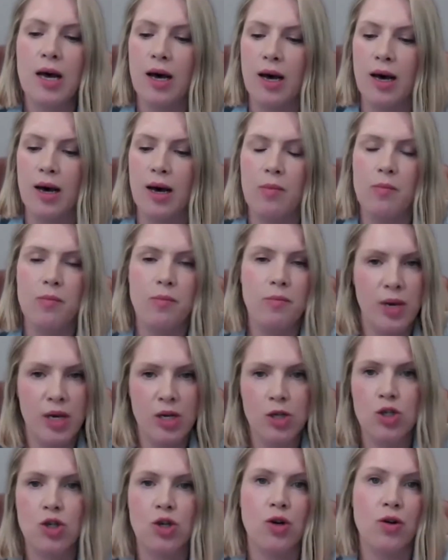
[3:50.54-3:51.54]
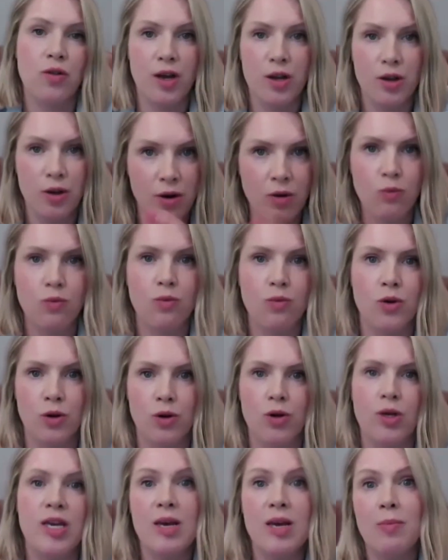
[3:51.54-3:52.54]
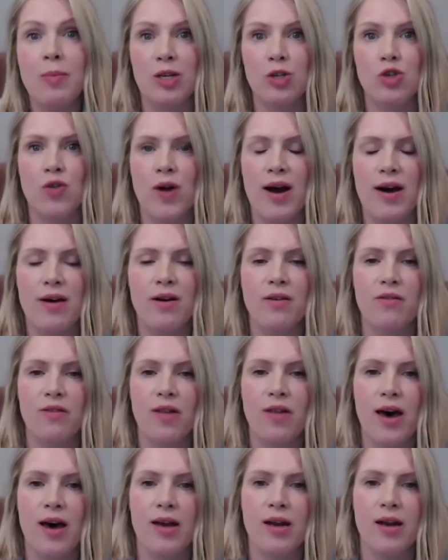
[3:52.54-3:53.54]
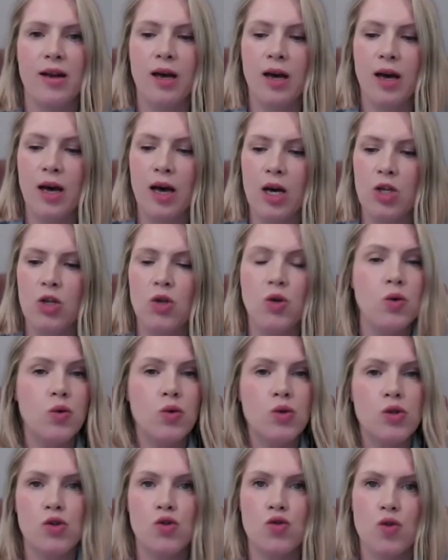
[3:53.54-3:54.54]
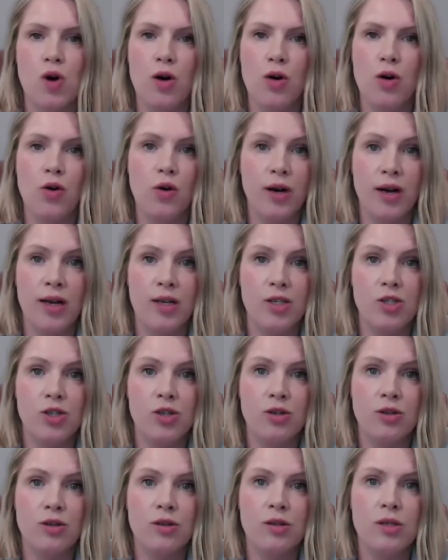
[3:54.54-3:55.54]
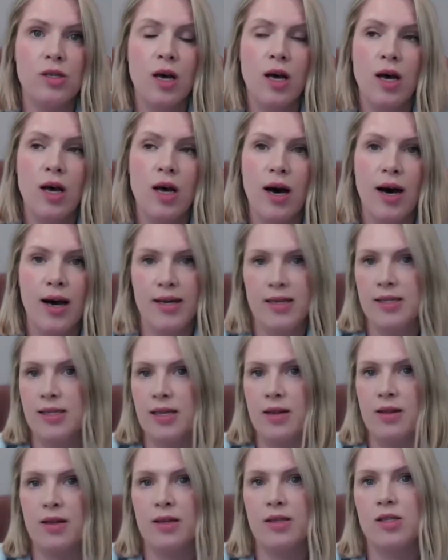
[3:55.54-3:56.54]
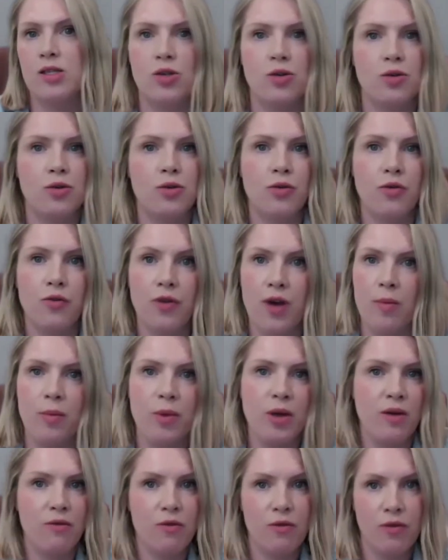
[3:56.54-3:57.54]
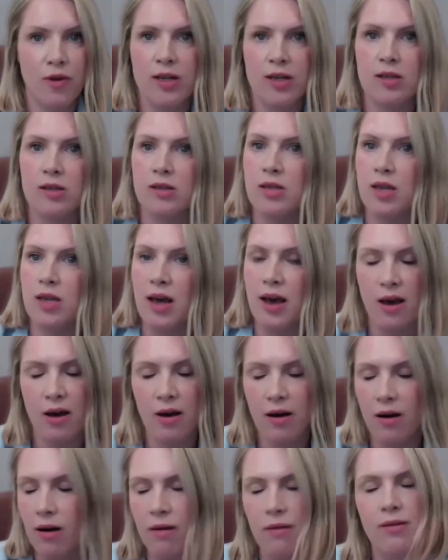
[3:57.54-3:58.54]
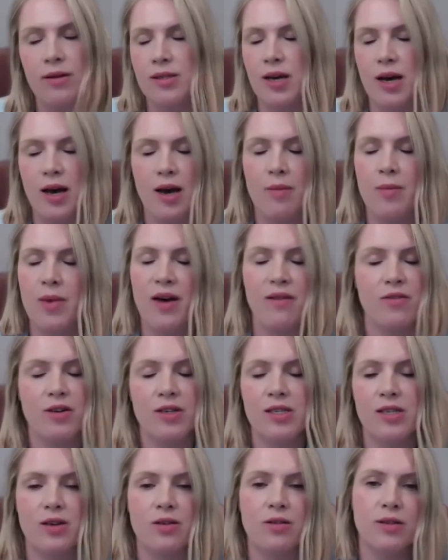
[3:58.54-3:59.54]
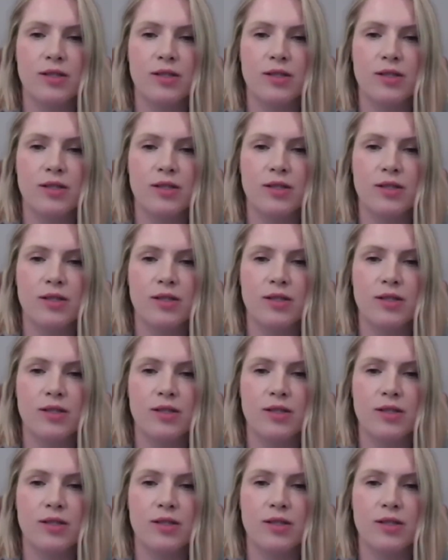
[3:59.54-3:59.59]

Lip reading: Make sure that you're keeping track of that. Use strong credentials. I say this to family and friends all the time, every single